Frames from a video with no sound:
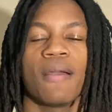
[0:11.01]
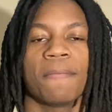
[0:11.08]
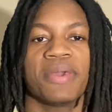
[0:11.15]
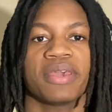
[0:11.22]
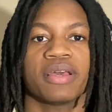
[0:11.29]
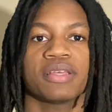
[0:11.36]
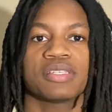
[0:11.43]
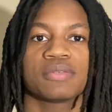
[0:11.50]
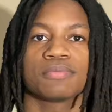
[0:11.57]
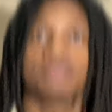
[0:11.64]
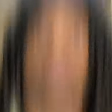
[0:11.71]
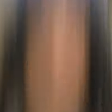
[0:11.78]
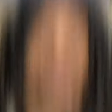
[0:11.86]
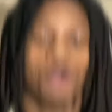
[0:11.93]
Because,
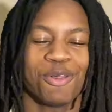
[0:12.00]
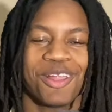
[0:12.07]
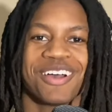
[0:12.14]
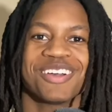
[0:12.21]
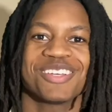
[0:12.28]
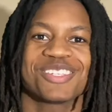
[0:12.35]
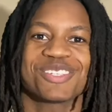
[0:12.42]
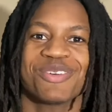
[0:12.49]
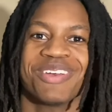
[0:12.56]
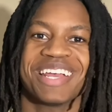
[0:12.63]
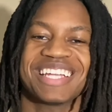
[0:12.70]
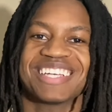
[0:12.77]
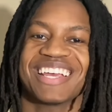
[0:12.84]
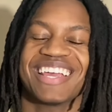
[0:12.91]
hola,
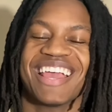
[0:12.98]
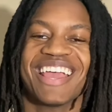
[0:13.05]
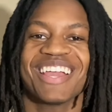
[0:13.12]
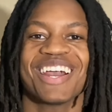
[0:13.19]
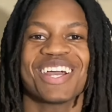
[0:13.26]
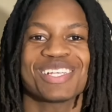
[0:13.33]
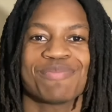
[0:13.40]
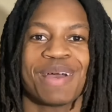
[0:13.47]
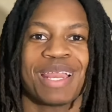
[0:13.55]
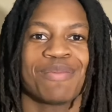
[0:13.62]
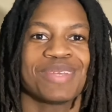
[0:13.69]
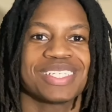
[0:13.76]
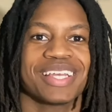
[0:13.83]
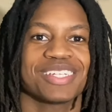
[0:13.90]
soy AJ. Hey guys, my
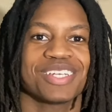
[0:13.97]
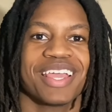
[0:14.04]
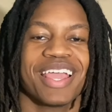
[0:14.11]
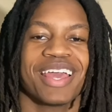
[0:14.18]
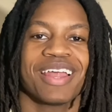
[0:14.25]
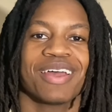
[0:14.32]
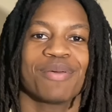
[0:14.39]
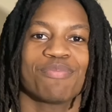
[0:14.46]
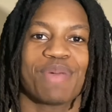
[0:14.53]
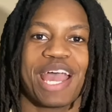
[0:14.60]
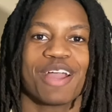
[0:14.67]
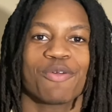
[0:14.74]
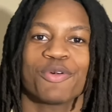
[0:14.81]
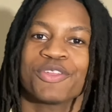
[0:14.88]
name is AJ, and I am
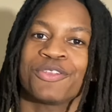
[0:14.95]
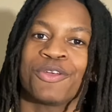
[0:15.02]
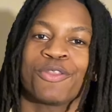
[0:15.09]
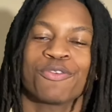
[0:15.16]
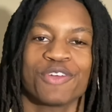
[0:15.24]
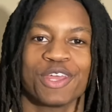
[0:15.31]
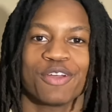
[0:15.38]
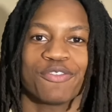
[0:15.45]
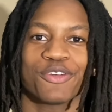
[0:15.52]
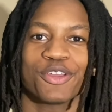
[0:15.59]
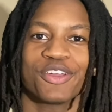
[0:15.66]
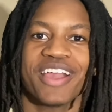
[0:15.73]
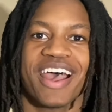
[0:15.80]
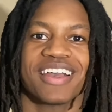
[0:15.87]
back with another video for
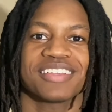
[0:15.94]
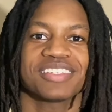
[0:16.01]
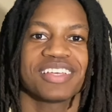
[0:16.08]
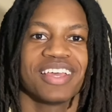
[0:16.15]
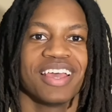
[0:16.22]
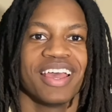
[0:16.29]
you guys.